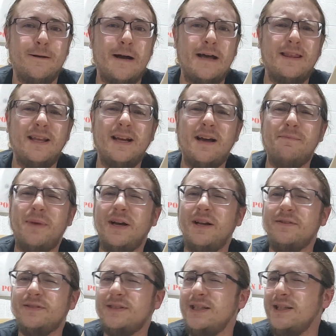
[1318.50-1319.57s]
I think I might
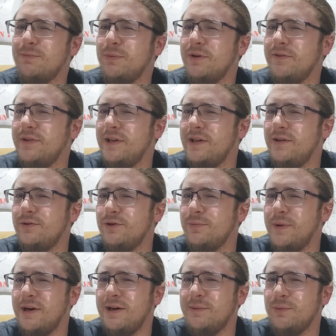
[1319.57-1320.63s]
have seen the movie Drew
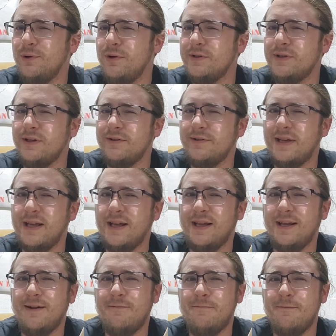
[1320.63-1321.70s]
Barrymore's little
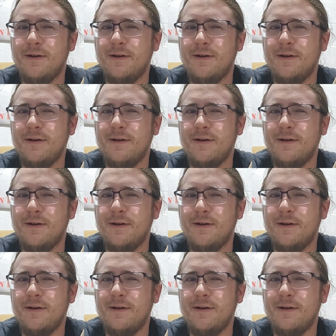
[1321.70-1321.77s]
kid.